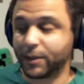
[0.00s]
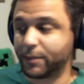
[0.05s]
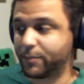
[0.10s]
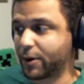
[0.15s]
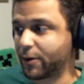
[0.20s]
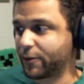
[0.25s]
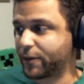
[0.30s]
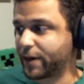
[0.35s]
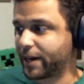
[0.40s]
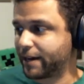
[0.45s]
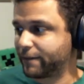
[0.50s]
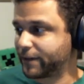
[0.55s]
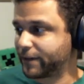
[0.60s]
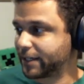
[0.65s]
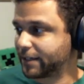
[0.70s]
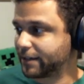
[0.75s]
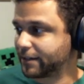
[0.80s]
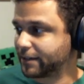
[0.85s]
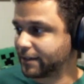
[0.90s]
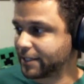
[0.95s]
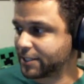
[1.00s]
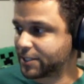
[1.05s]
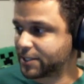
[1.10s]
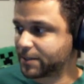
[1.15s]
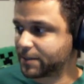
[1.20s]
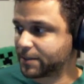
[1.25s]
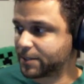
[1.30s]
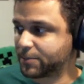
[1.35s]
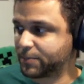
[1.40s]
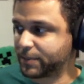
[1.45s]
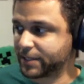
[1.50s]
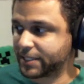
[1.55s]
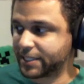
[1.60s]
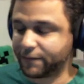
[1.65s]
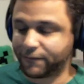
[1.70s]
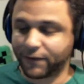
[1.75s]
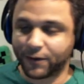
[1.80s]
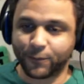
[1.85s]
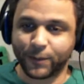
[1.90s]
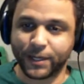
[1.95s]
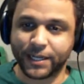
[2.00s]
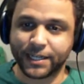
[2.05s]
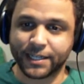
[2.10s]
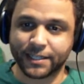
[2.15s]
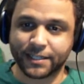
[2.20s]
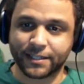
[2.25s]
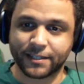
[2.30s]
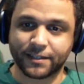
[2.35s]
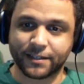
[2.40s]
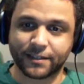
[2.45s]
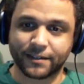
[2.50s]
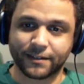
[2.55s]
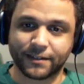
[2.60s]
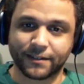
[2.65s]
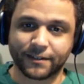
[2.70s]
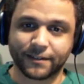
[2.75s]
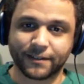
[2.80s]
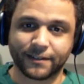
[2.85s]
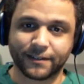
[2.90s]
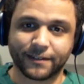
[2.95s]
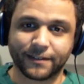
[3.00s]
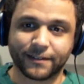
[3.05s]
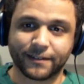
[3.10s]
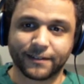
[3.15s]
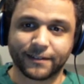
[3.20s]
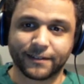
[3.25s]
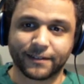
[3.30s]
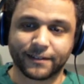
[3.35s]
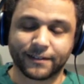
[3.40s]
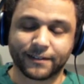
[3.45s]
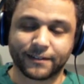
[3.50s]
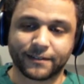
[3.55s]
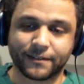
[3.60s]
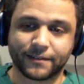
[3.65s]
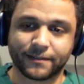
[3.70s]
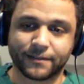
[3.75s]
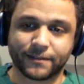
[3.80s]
we both have a, a specific weakness. Yep.